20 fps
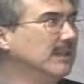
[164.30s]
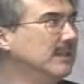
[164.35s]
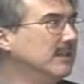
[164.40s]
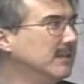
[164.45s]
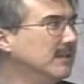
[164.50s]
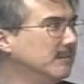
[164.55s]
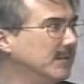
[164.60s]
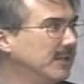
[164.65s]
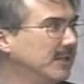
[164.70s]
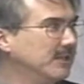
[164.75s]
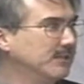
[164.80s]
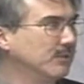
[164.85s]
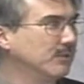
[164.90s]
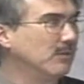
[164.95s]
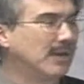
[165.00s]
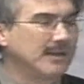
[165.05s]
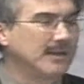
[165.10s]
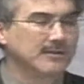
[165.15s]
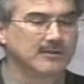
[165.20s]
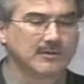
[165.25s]
because we
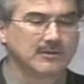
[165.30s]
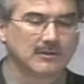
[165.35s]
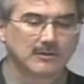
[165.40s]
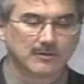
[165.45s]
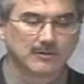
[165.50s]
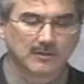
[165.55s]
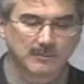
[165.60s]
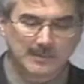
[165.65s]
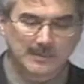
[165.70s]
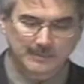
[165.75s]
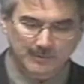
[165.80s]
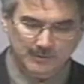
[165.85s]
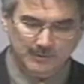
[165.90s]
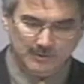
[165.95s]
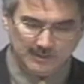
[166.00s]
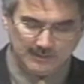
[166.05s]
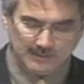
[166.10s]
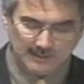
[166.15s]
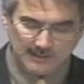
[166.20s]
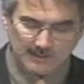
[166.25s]
wanted to include the people who
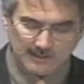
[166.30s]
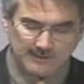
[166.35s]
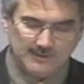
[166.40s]
couldn't hear.